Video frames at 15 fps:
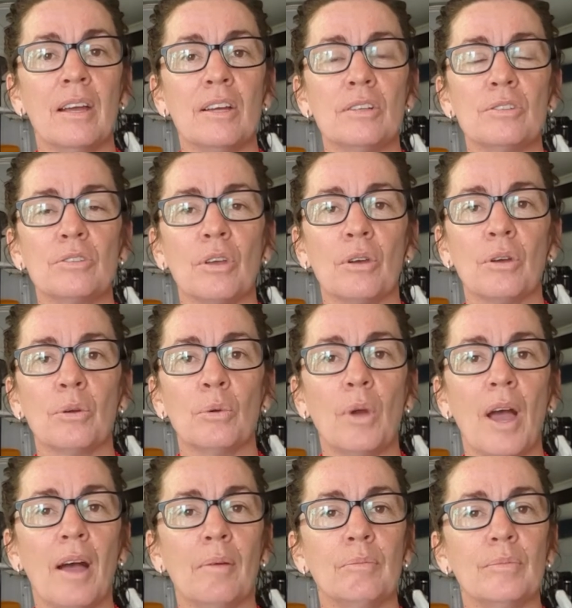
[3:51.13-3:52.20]
So
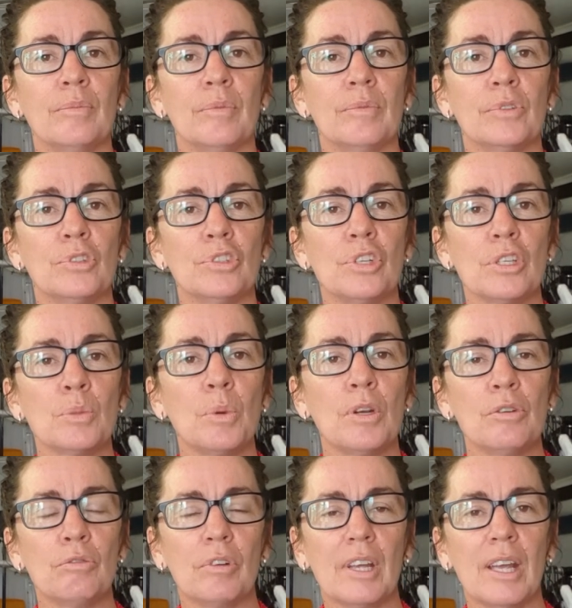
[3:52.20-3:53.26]
just
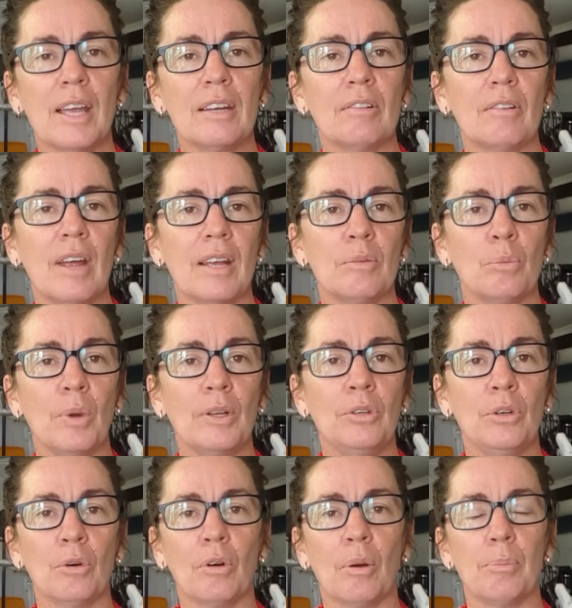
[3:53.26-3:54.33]
want to reiterate, when
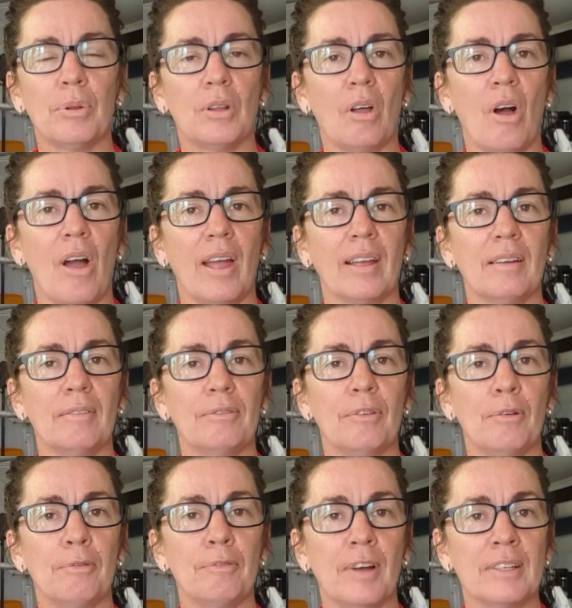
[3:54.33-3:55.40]
you're applying
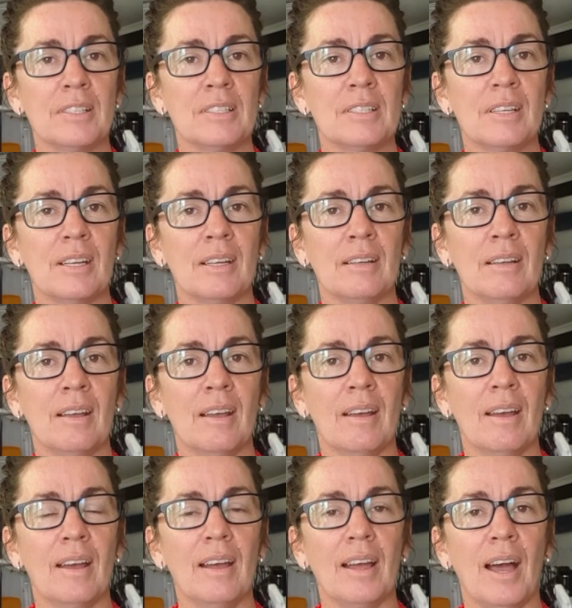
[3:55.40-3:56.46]
for funding,
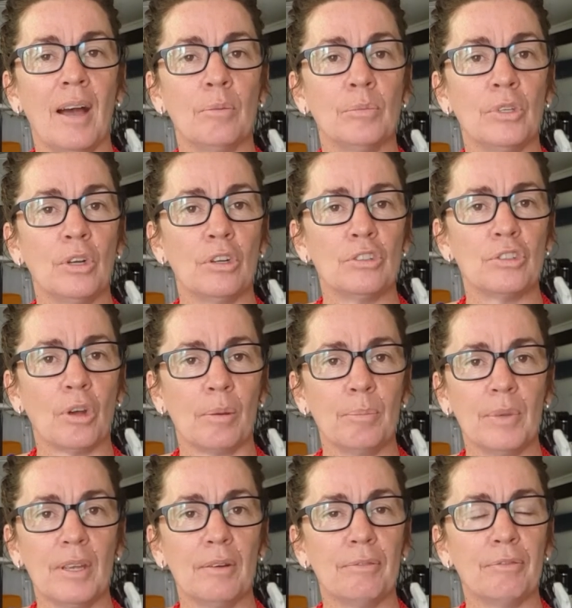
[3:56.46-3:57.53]
you know, don't
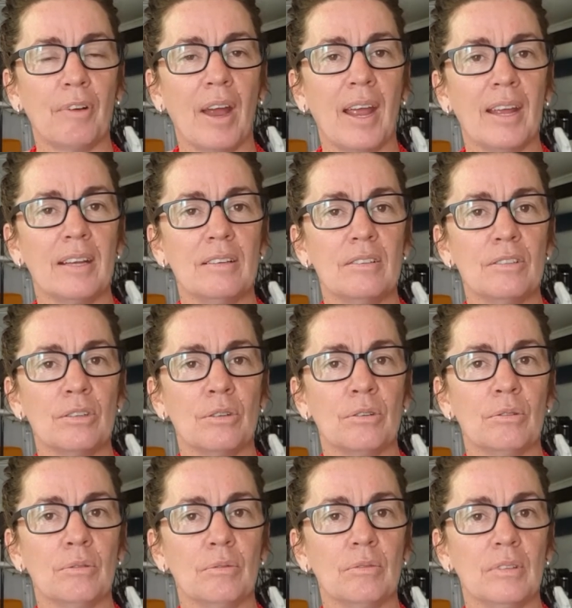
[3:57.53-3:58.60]
be afraid
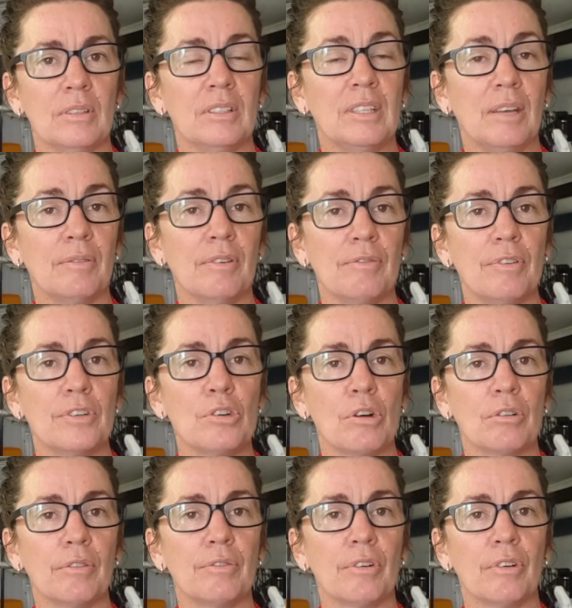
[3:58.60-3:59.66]
to give a
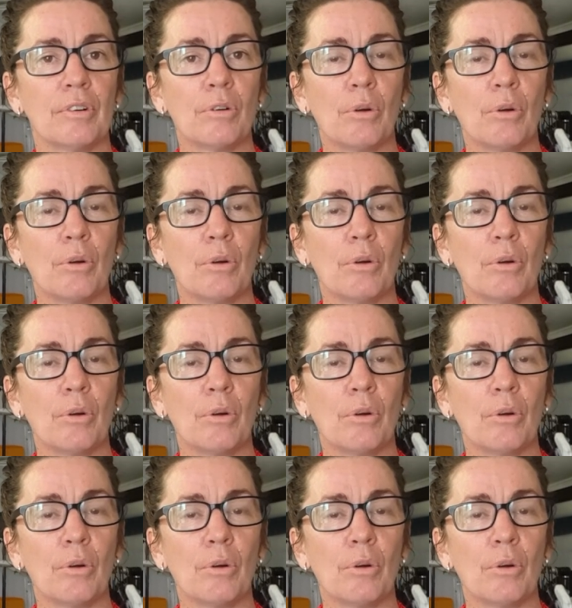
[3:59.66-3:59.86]
photographer a